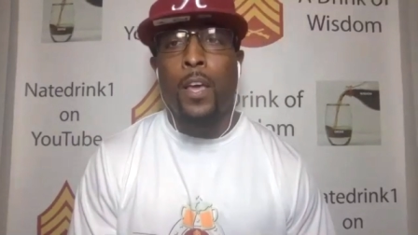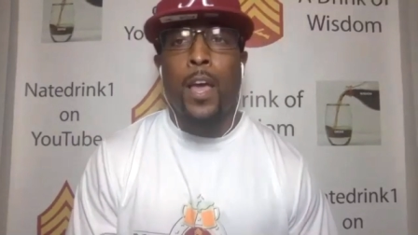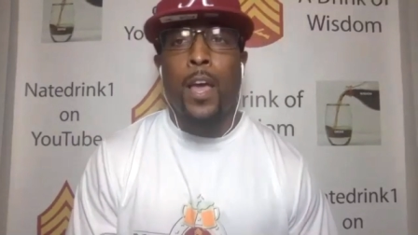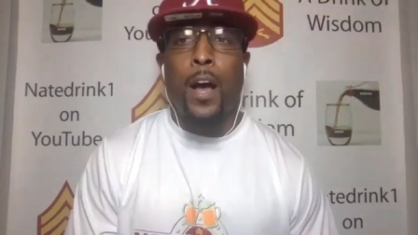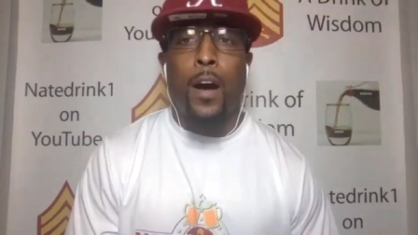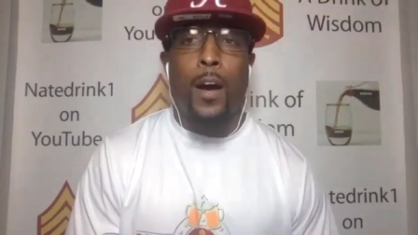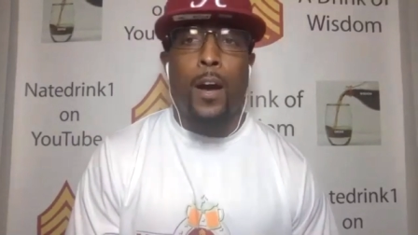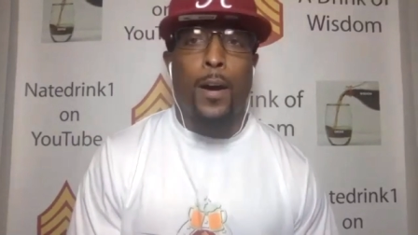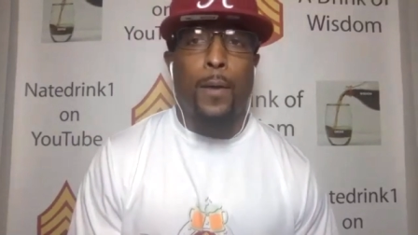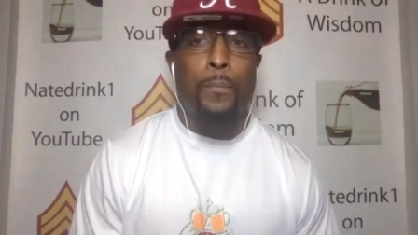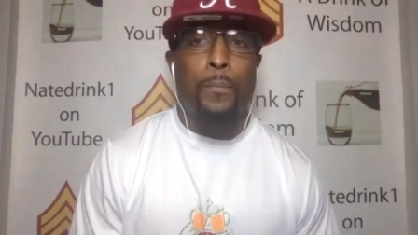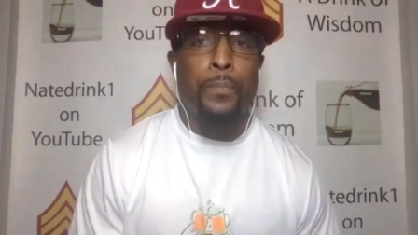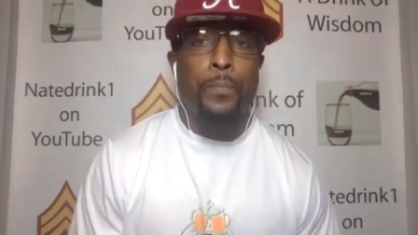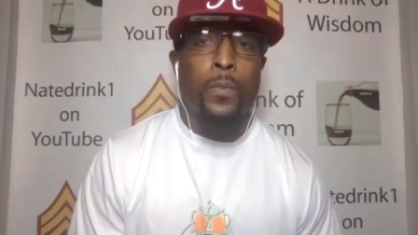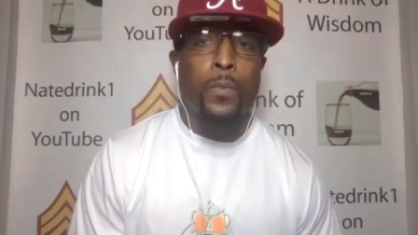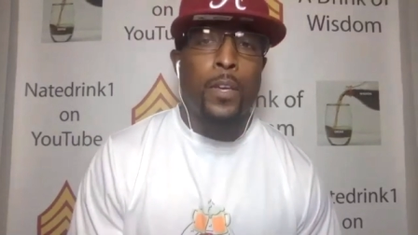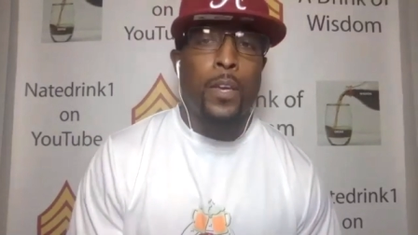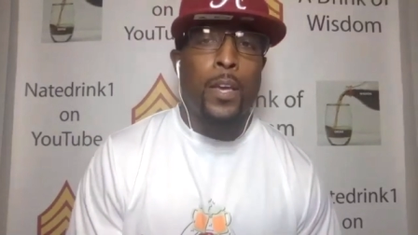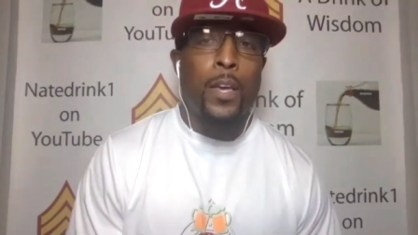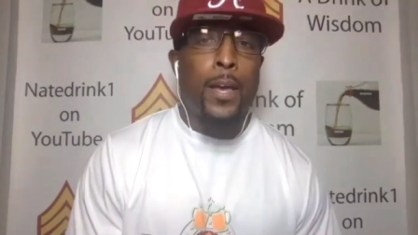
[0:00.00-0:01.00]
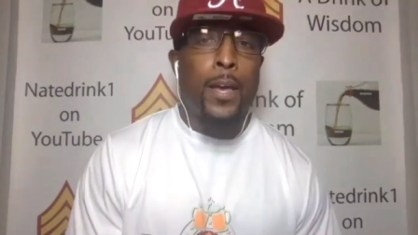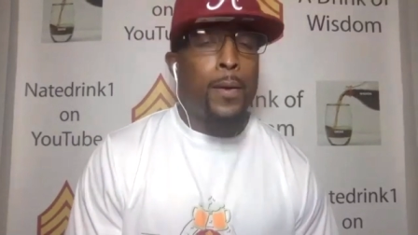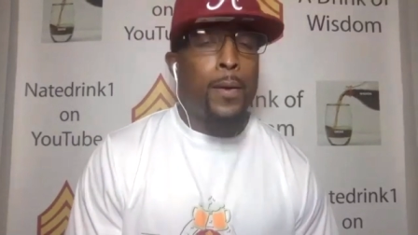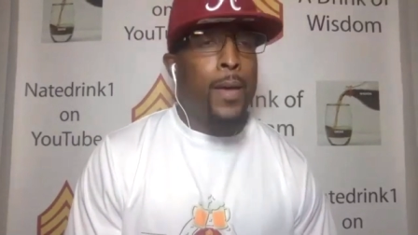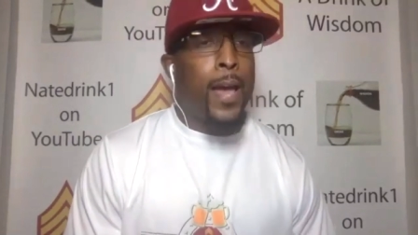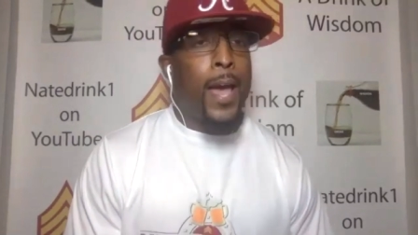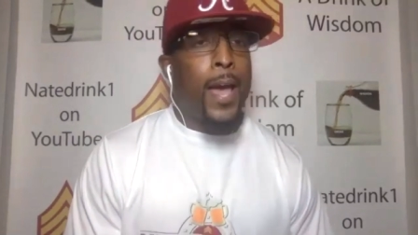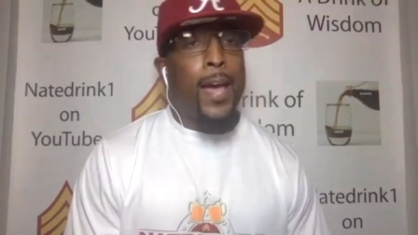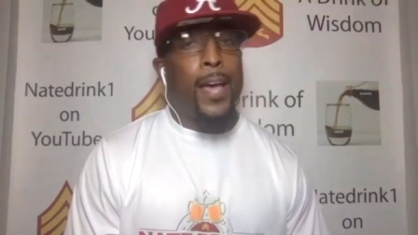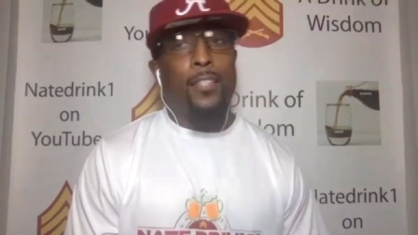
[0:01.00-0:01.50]
Um,
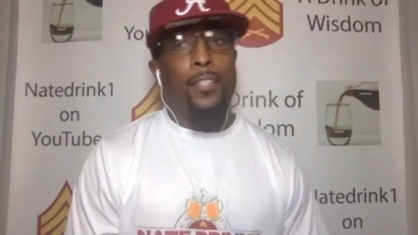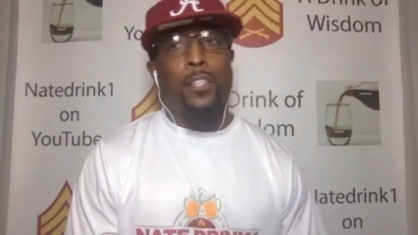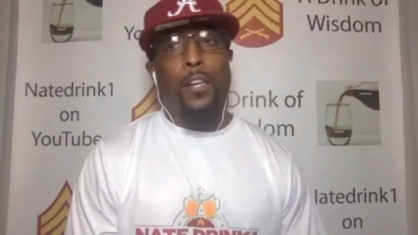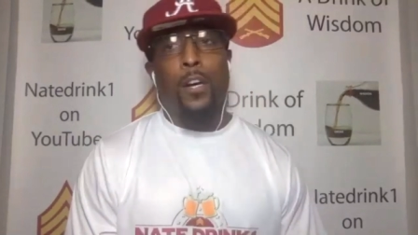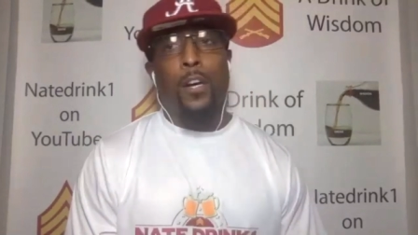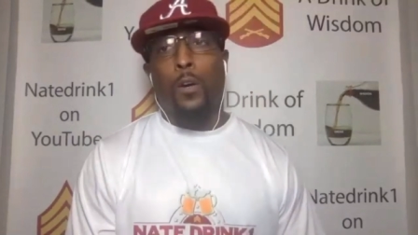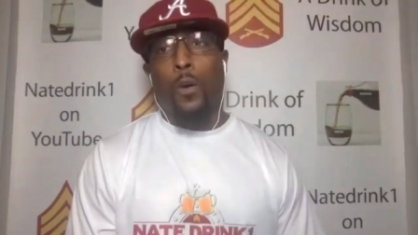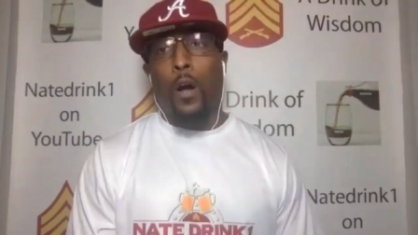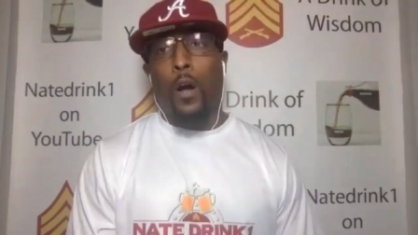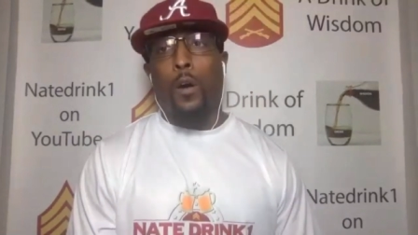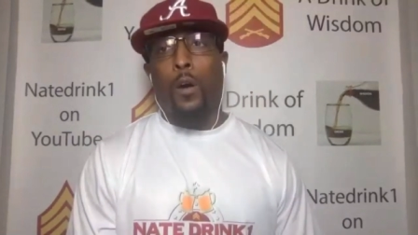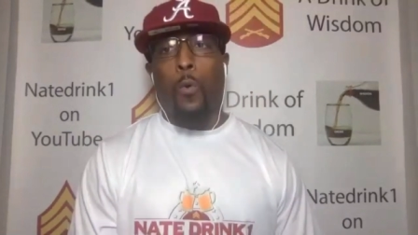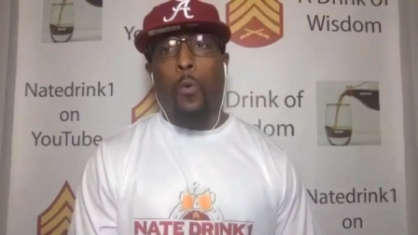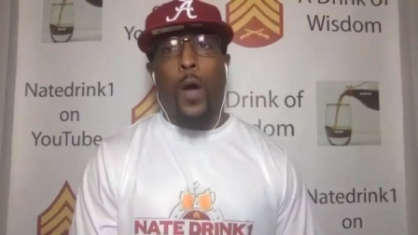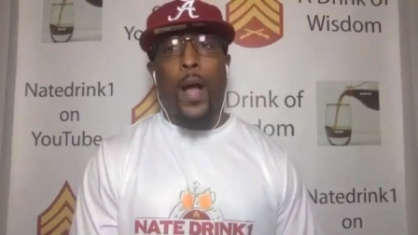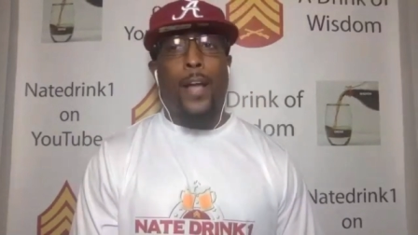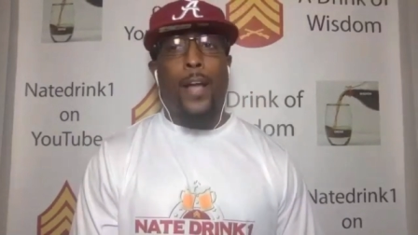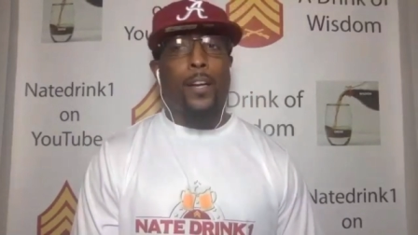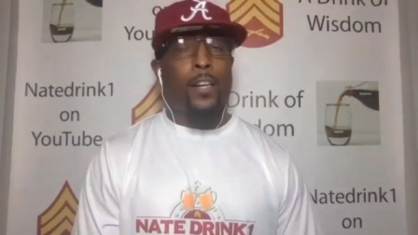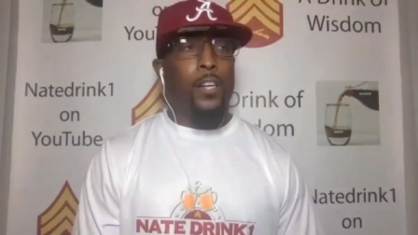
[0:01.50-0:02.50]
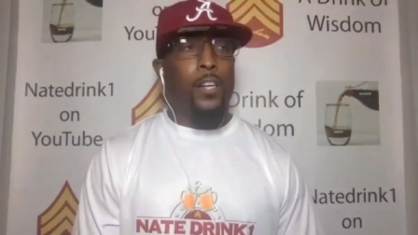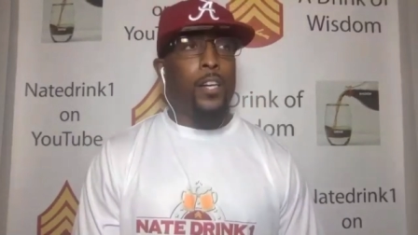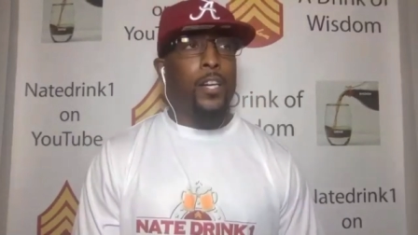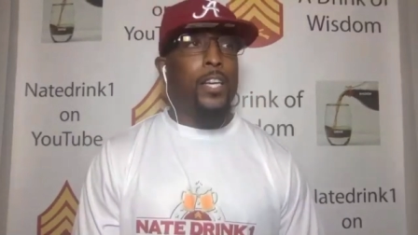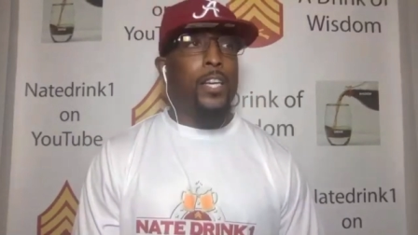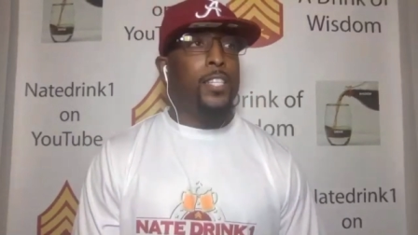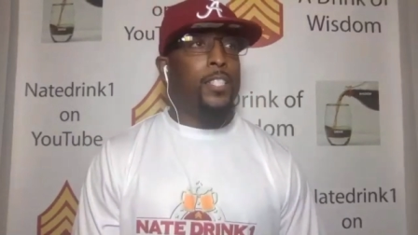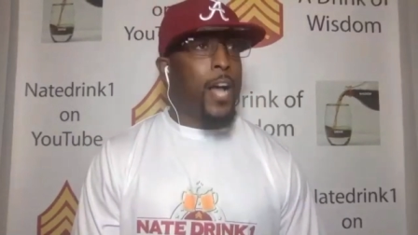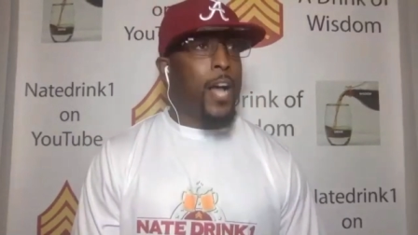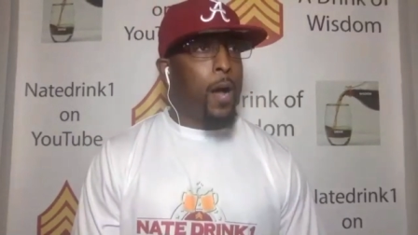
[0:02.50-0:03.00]
hands are, are quite good.
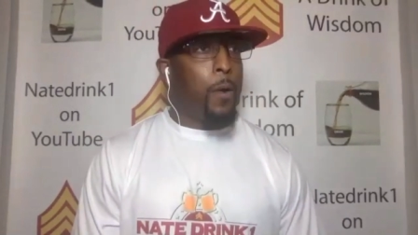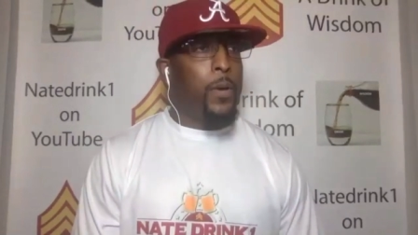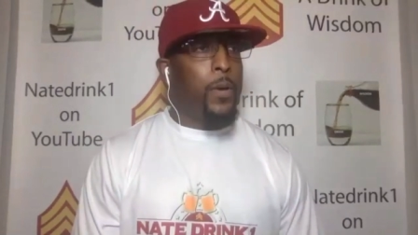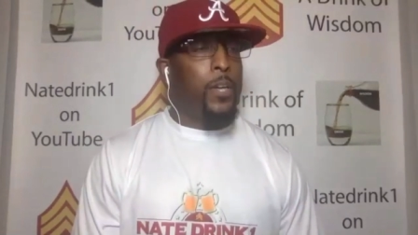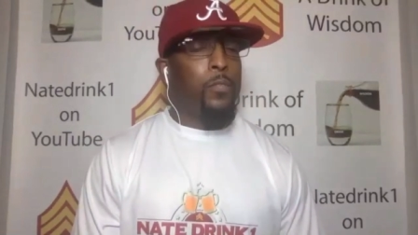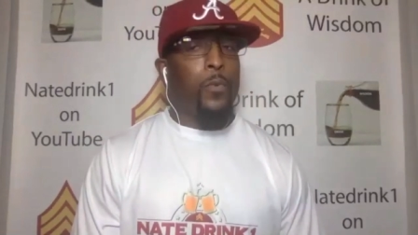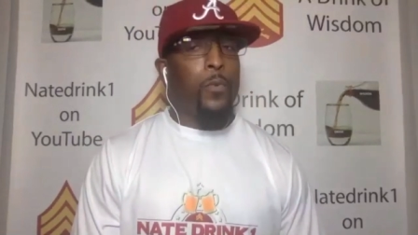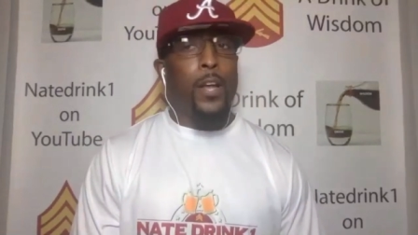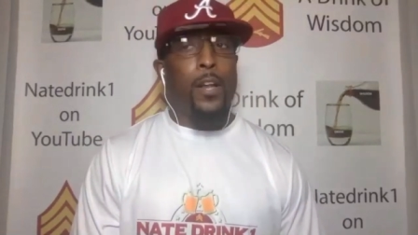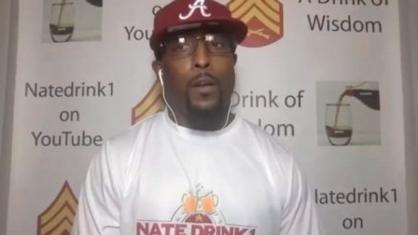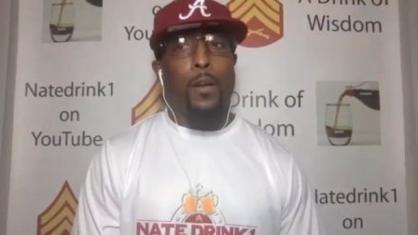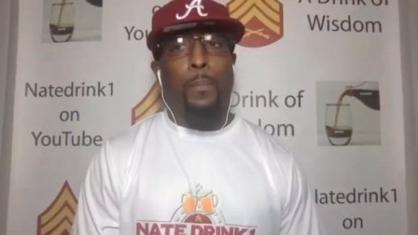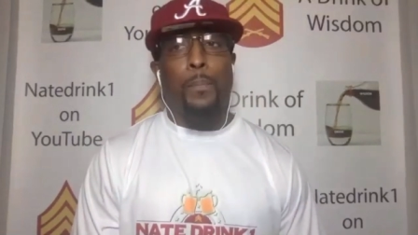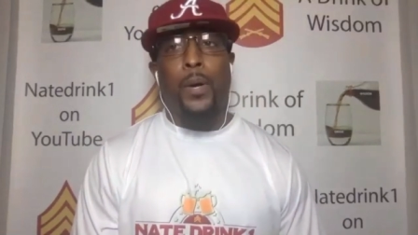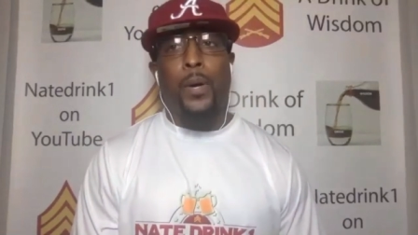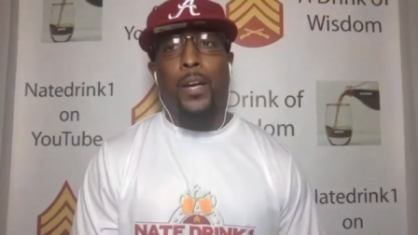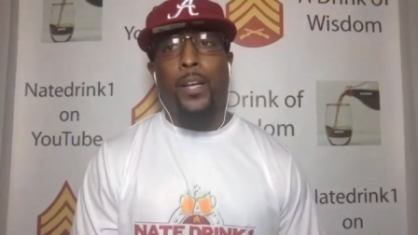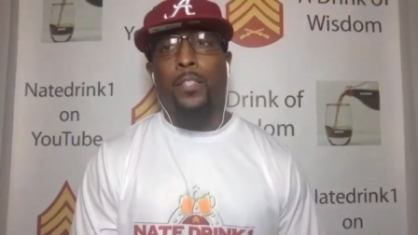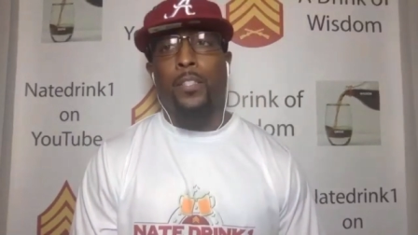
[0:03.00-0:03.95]
He's always ready to punch.